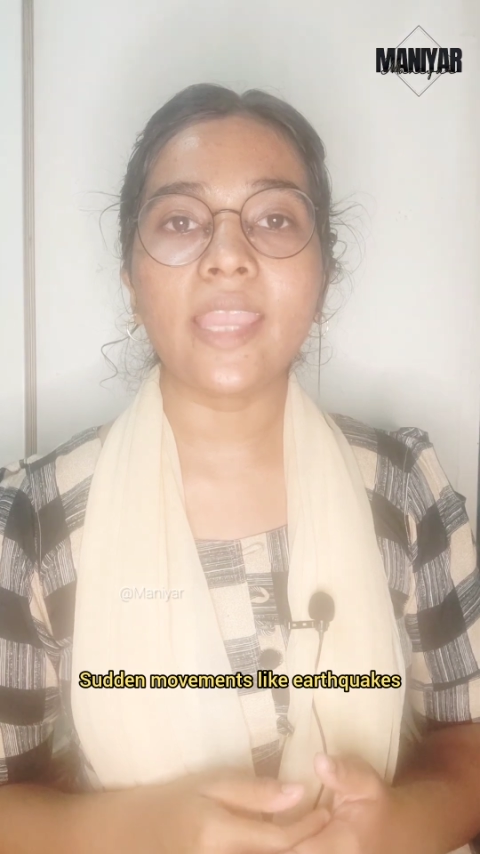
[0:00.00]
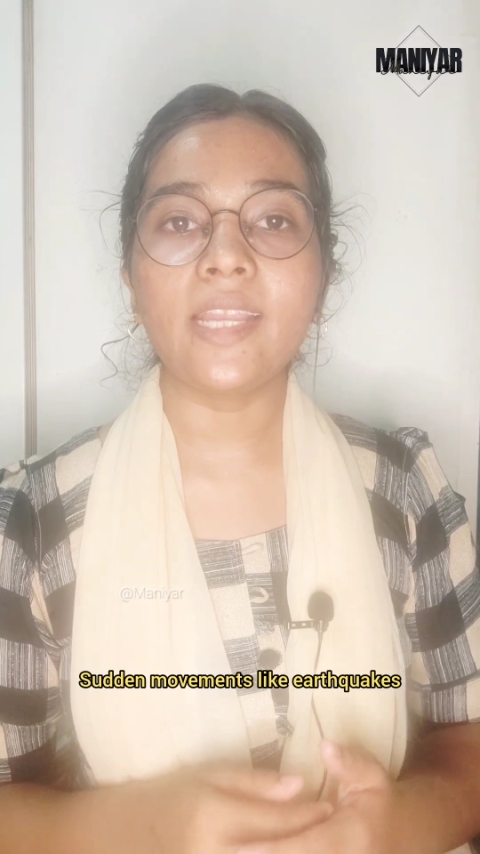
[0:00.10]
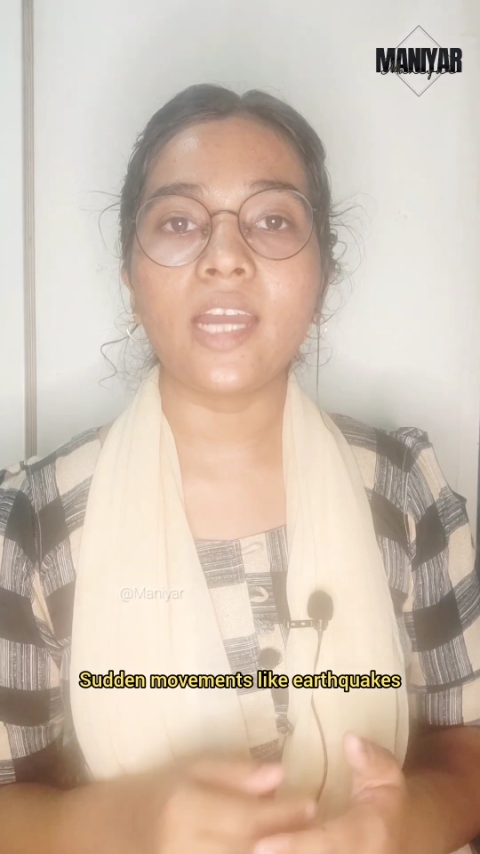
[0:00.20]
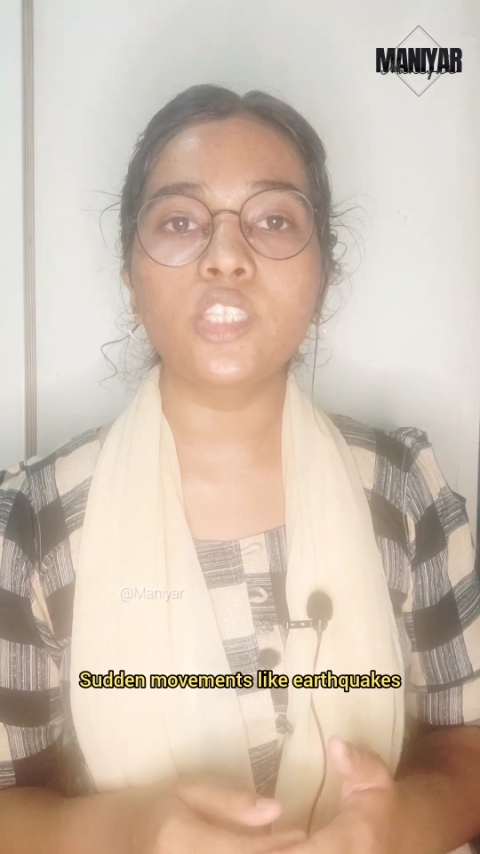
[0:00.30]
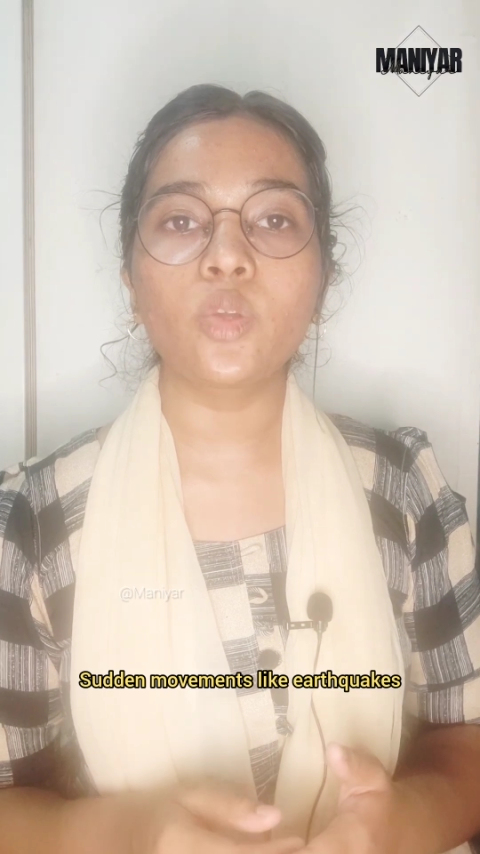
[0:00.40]

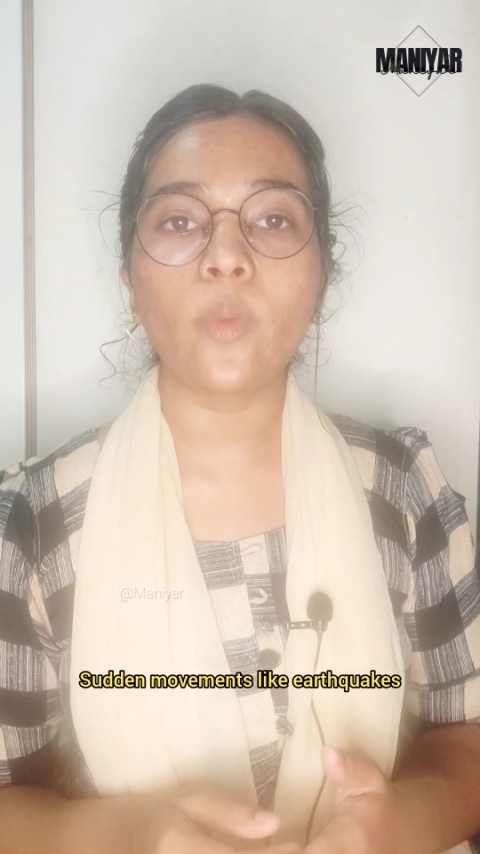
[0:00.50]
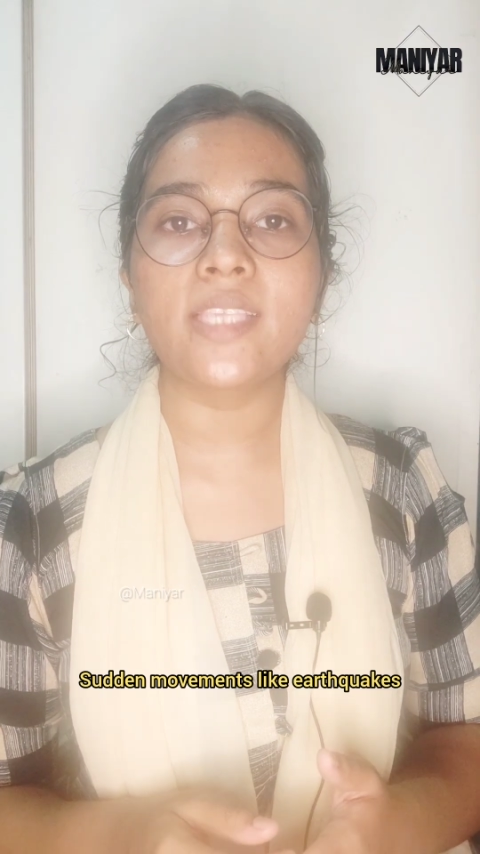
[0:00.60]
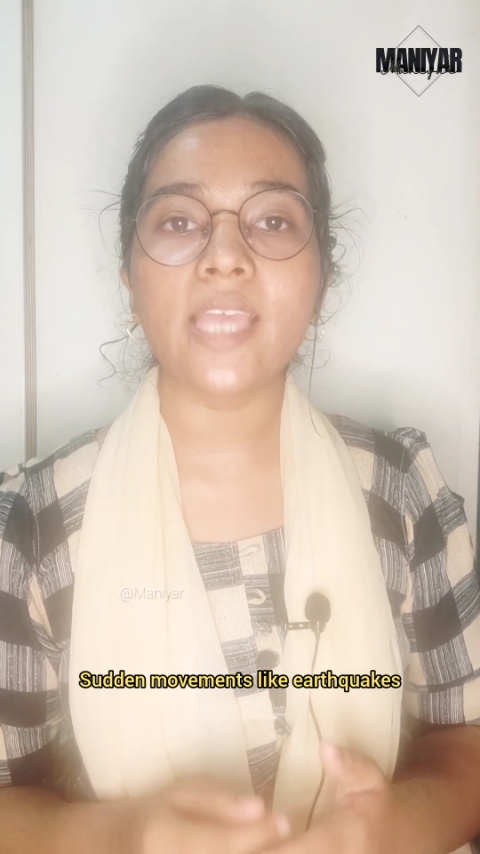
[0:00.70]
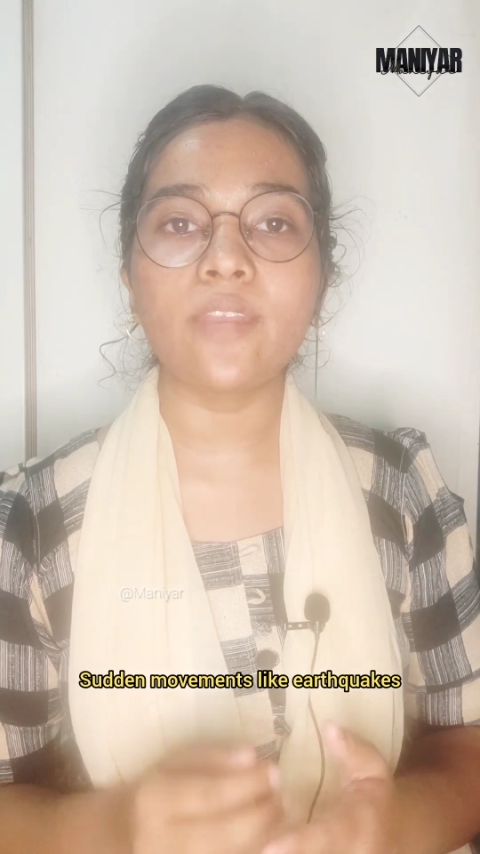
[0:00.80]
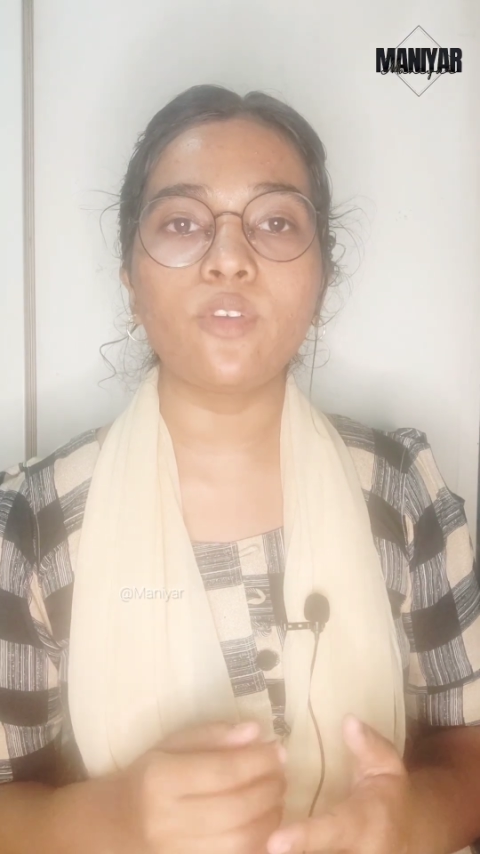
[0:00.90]
like
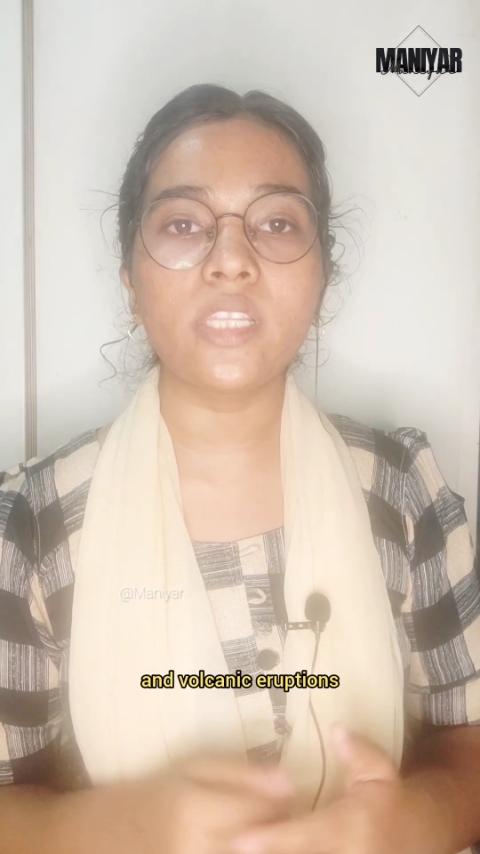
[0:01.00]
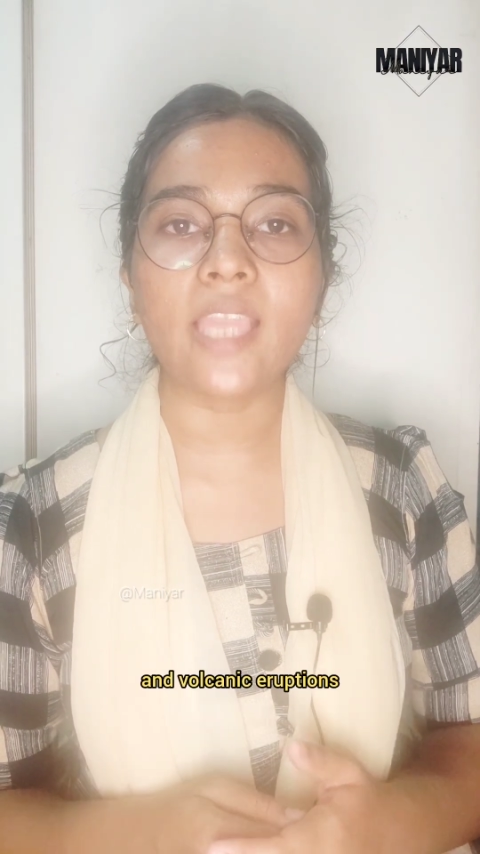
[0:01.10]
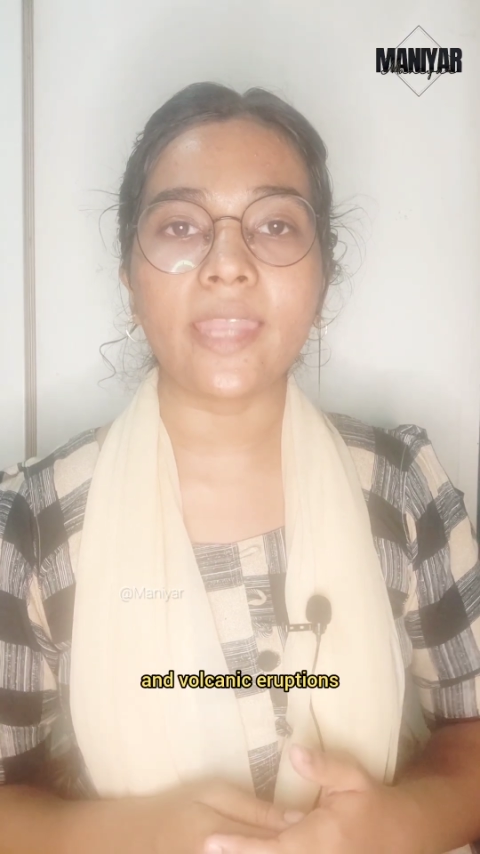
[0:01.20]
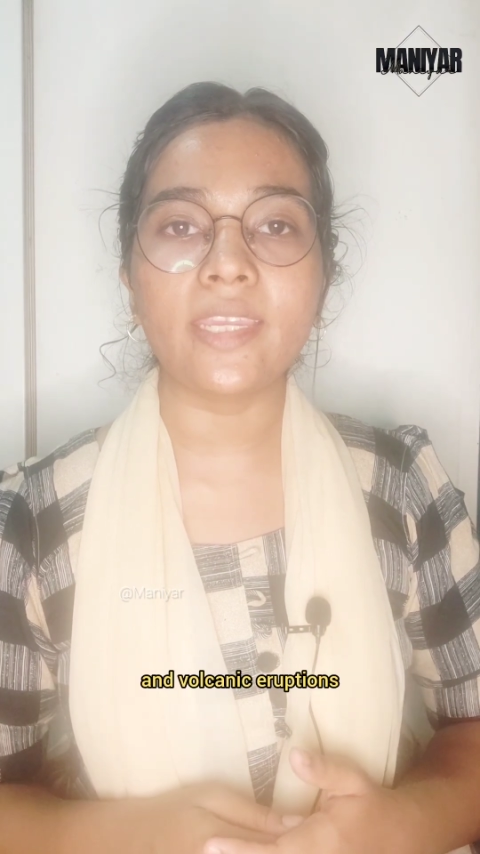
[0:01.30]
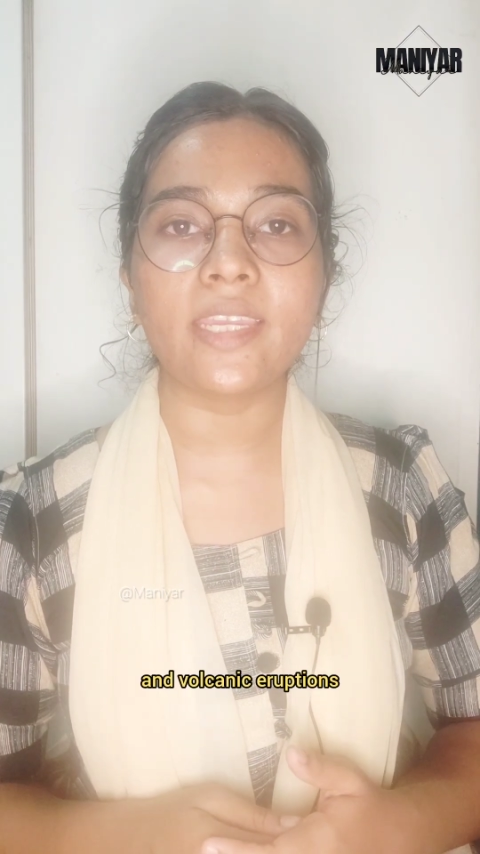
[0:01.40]
earthquakes and
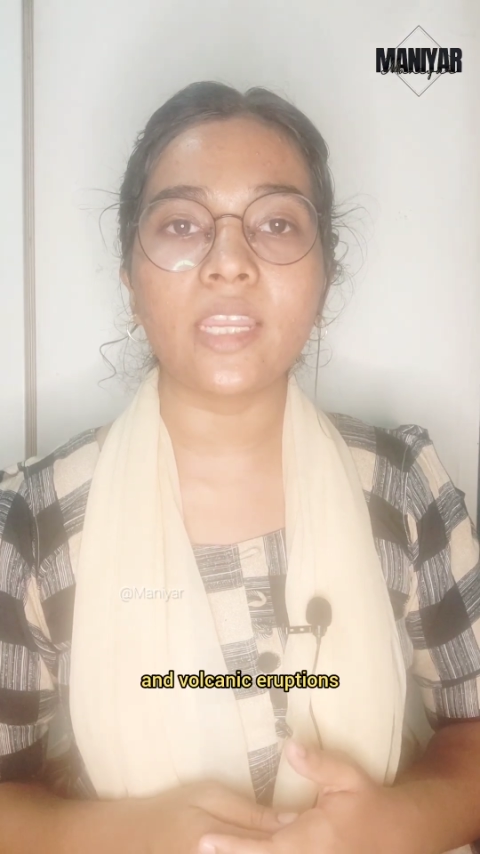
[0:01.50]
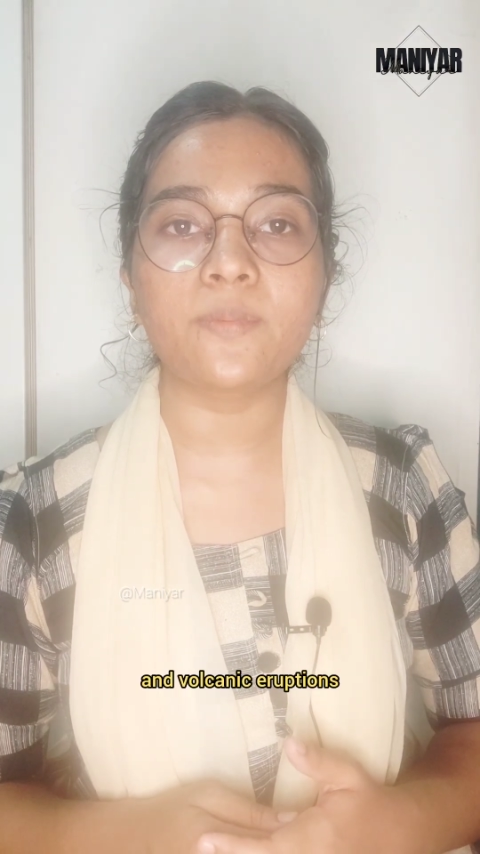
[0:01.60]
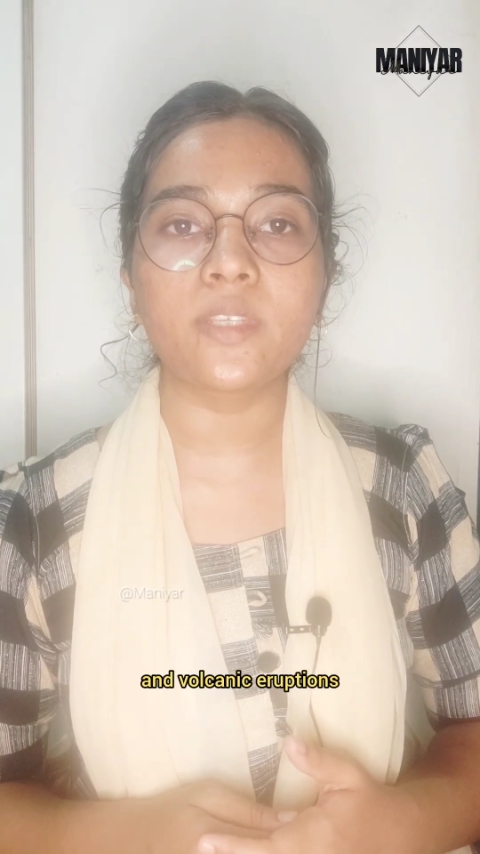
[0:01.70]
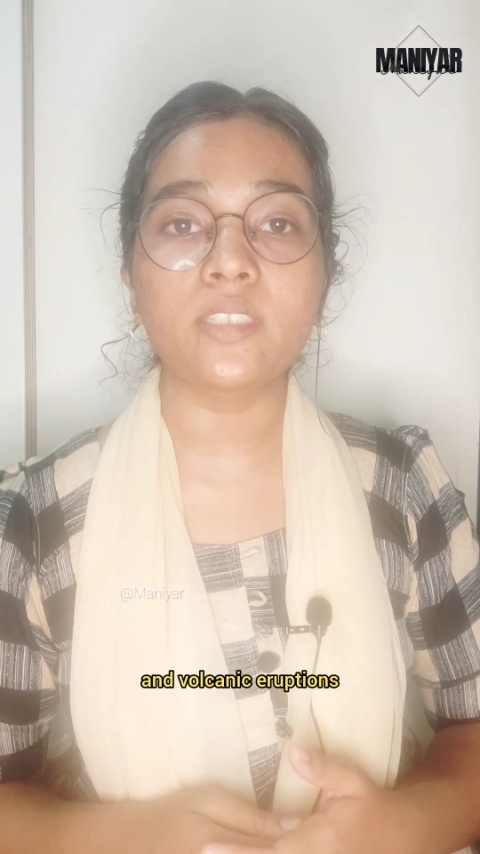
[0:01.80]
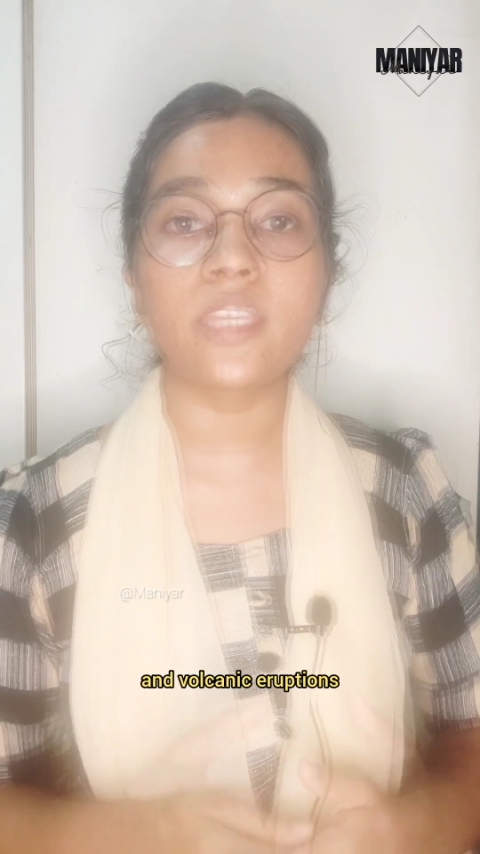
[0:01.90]
volcanic eruptions